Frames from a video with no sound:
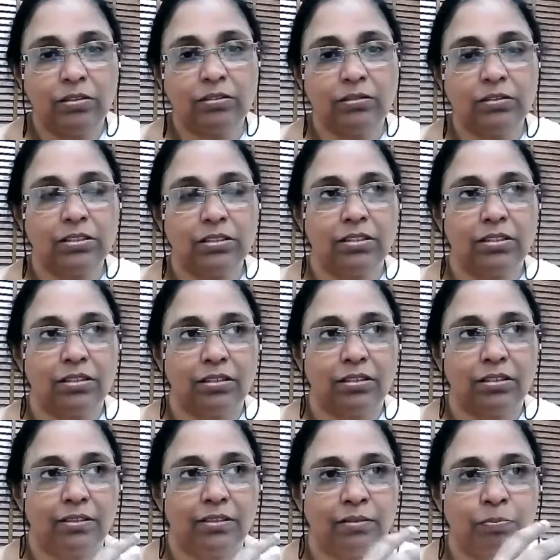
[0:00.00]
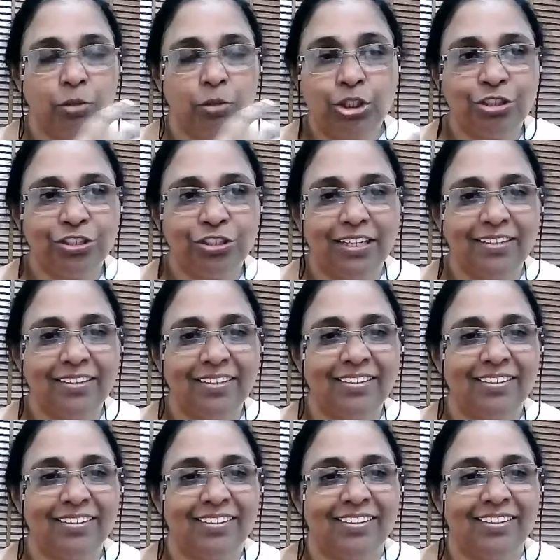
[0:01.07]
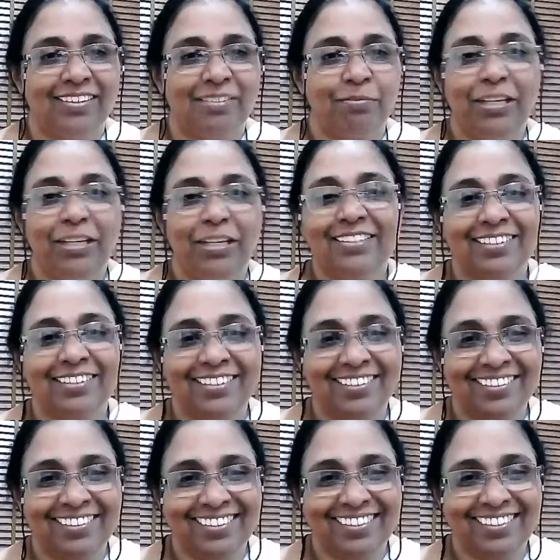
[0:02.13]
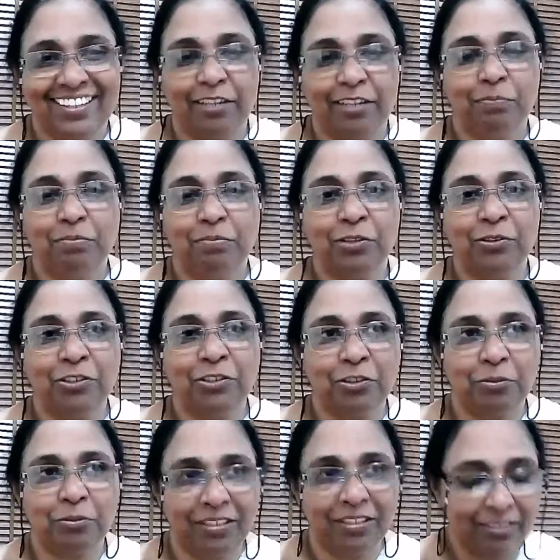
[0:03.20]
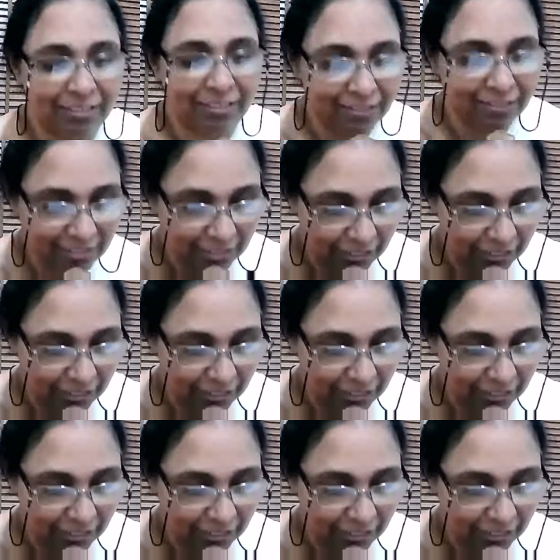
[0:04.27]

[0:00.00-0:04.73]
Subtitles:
those put together makes the nurse, and I'm proud to be a nurse.